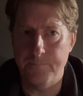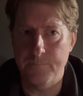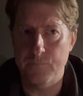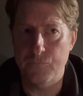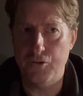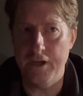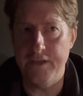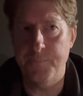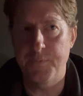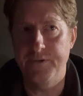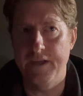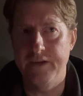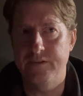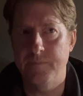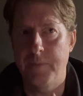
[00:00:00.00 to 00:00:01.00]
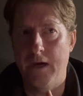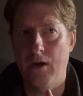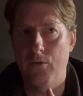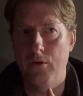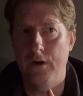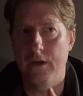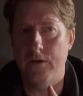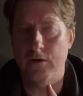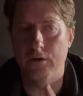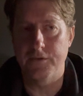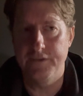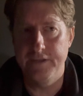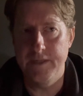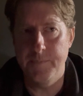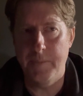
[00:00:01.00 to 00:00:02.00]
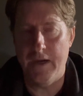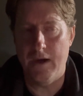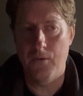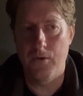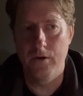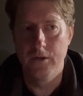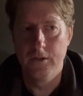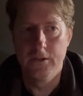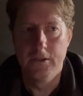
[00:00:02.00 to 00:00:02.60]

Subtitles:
transportation power, I call T power,